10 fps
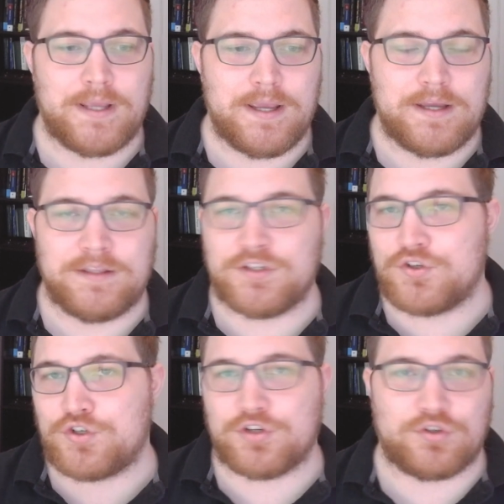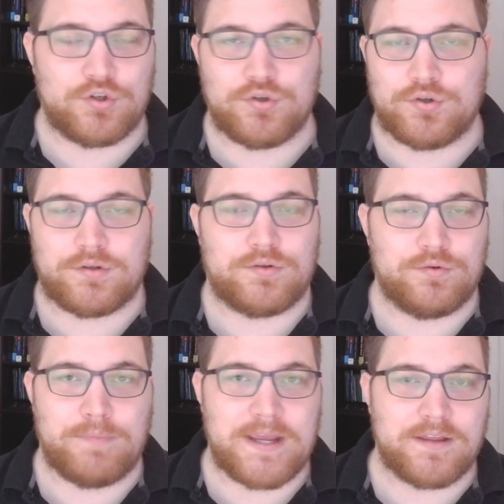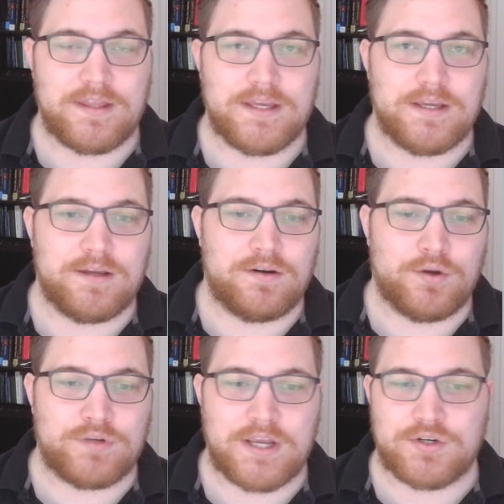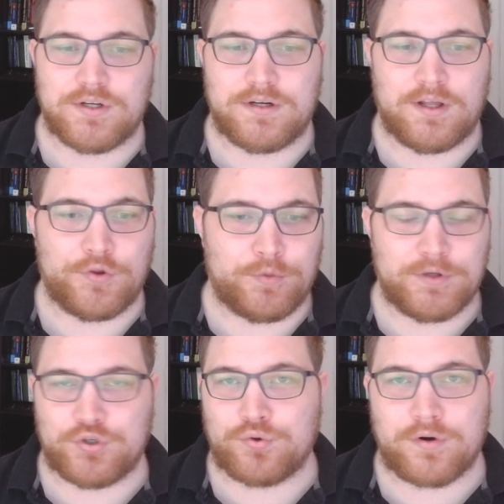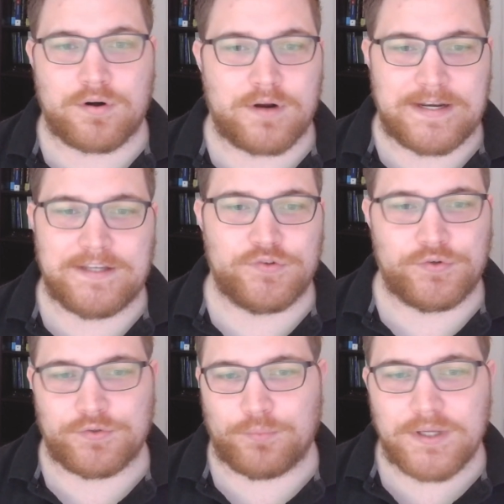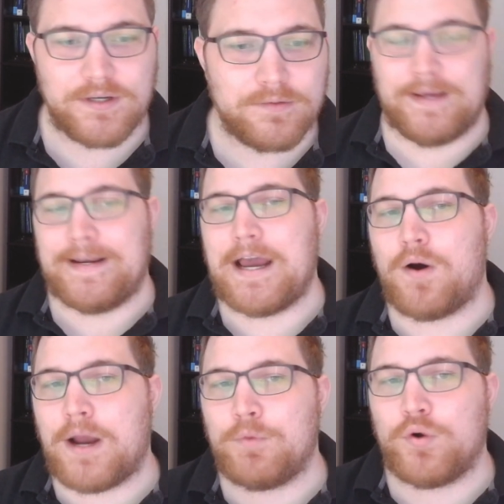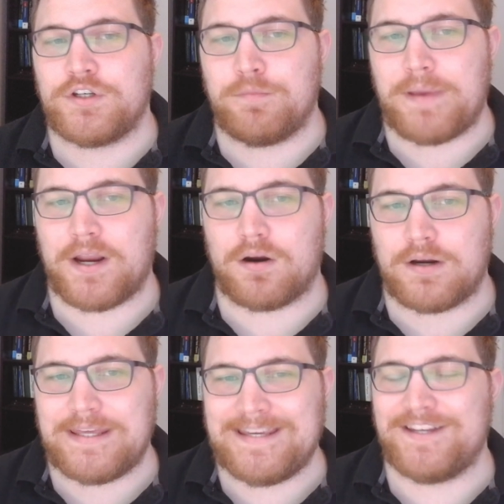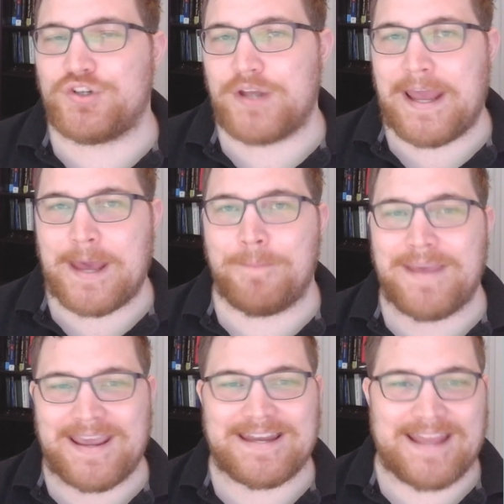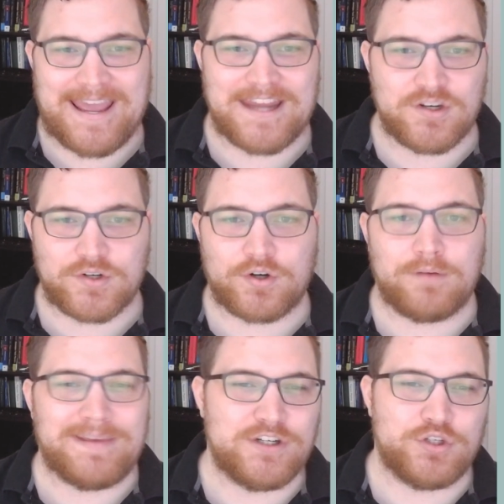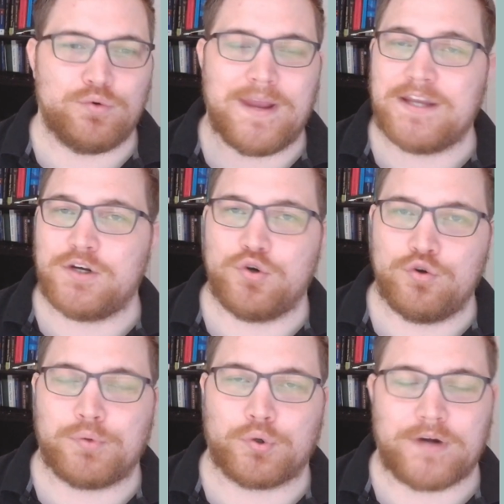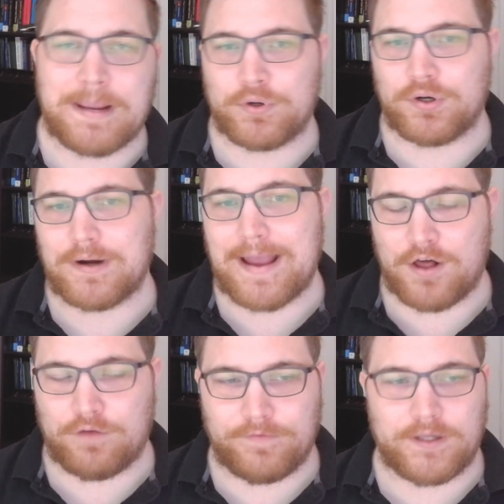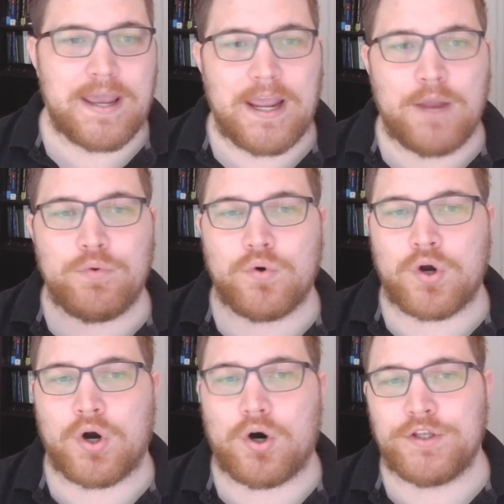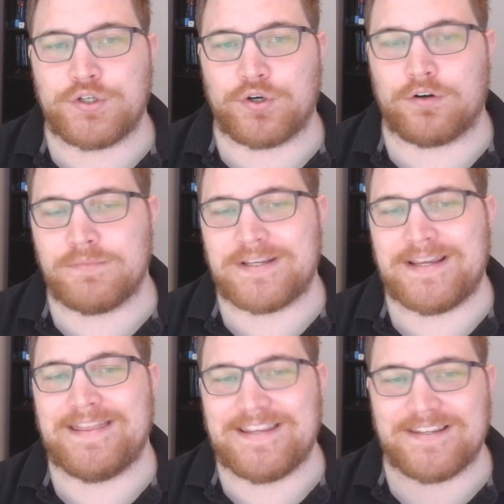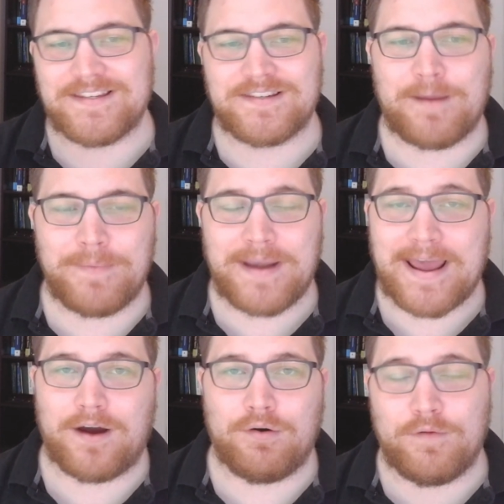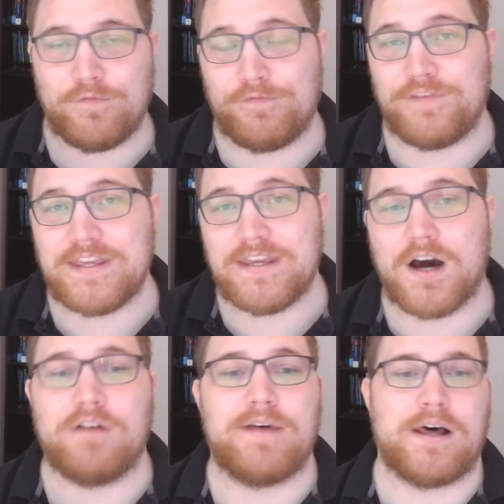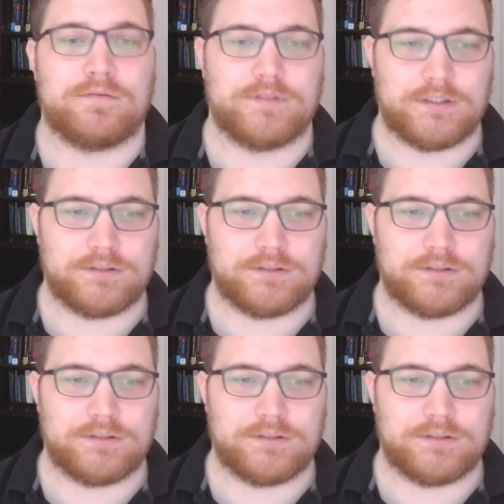This is just to, to make the notation a little bit shorter and easier to read. Now I'm going to pair each m and n term into a new parameter alpha, and we will call the terms in the sum now v of alpha.